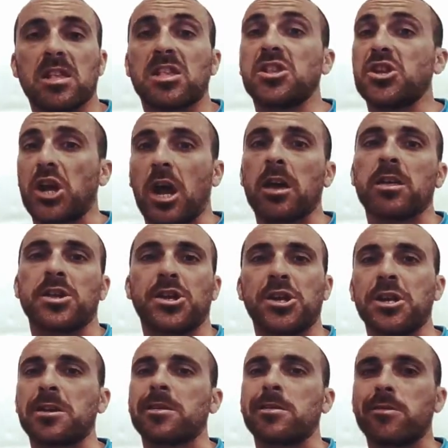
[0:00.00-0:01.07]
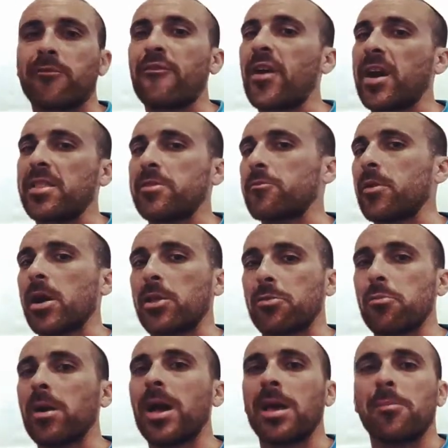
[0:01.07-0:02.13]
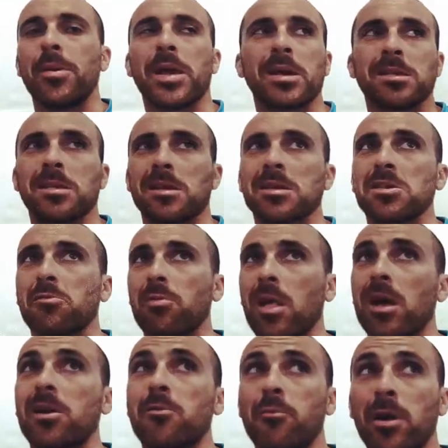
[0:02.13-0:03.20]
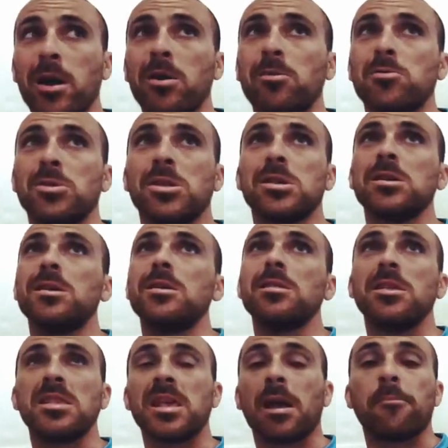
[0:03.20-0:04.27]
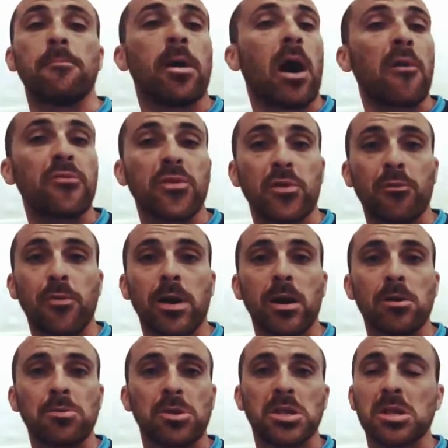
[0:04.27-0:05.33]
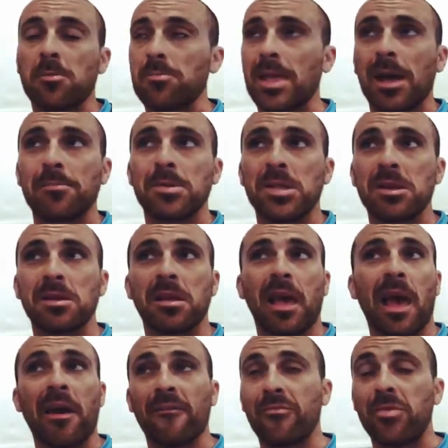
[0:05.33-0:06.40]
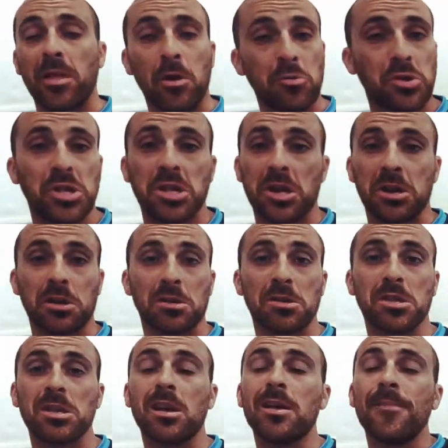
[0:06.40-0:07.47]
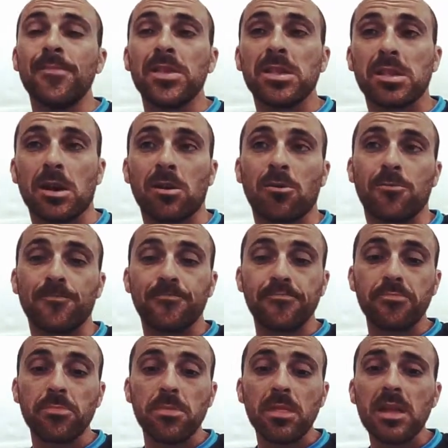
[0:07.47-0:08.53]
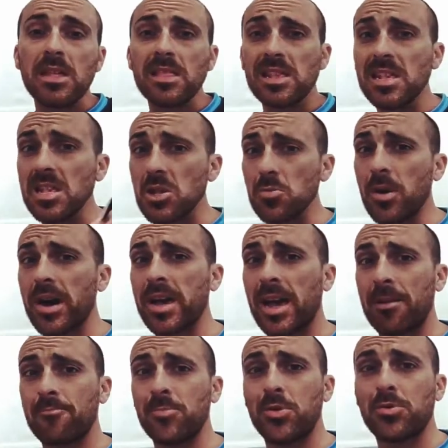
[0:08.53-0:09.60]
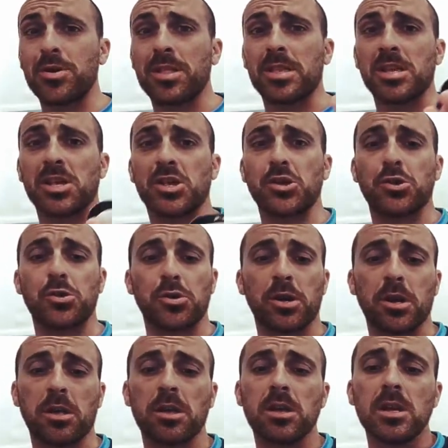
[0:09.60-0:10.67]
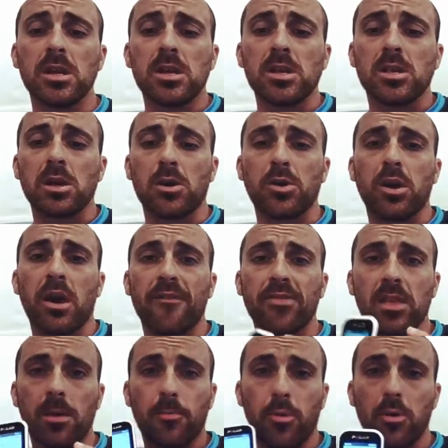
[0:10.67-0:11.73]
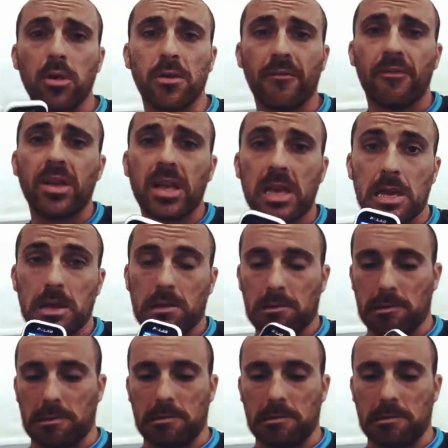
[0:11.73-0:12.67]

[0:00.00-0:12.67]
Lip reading: challenging to find the right way, because there's a lot of roads. These are mountain roads. Sometimes they have no signals. So this is why I'm doing this tutorial. So you have the Polar V